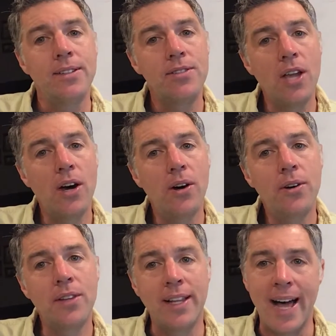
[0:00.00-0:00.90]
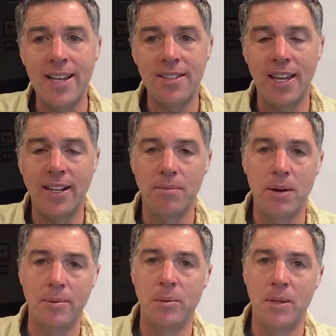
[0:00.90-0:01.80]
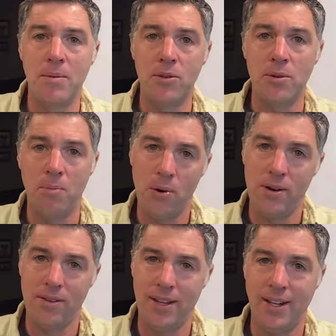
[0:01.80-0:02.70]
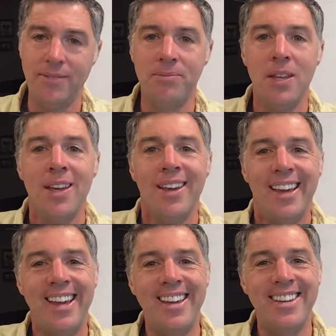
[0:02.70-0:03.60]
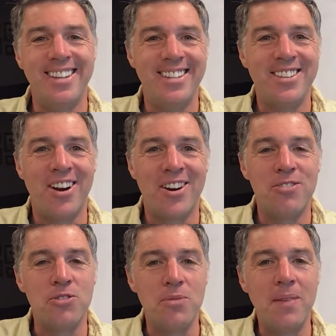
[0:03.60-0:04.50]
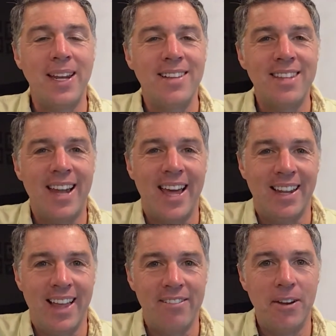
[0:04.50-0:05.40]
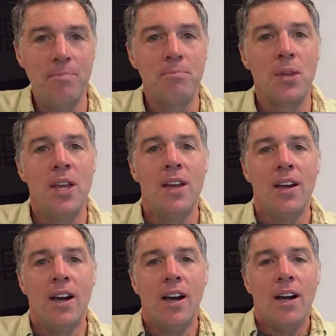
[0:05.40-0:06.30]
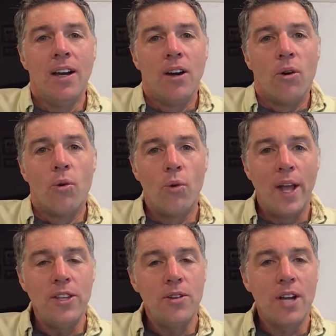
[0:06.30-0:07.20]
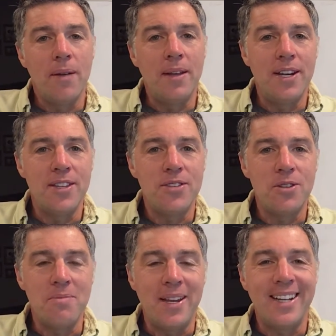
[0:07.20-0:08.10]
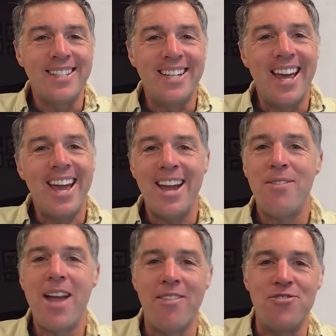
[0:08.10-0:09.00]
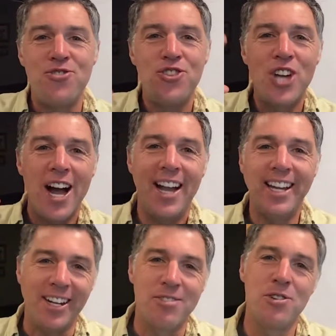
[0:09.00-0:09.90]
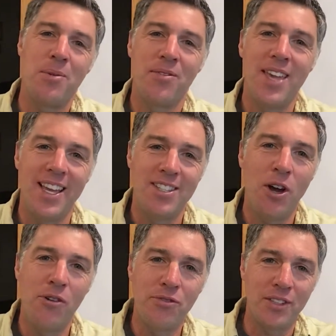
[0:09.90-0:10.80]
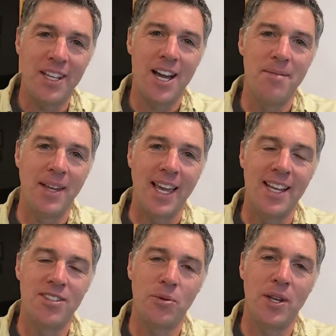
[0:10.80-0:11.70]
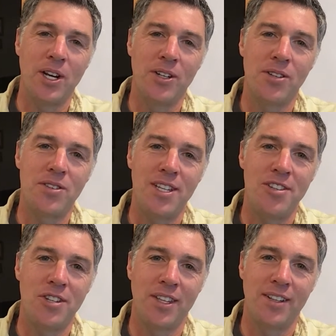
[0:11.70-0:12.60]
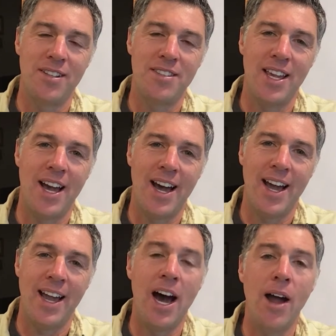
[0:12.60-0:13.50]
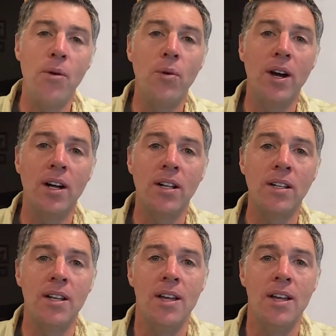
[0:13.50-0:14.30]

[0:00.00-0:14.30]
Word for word: so the last thing and probably the most important thing is our Zoom meeting today at 11 when you come into the Zoom meeting today, we have a giant group of kids hopefully coming in so we can all see each other and say hi. I will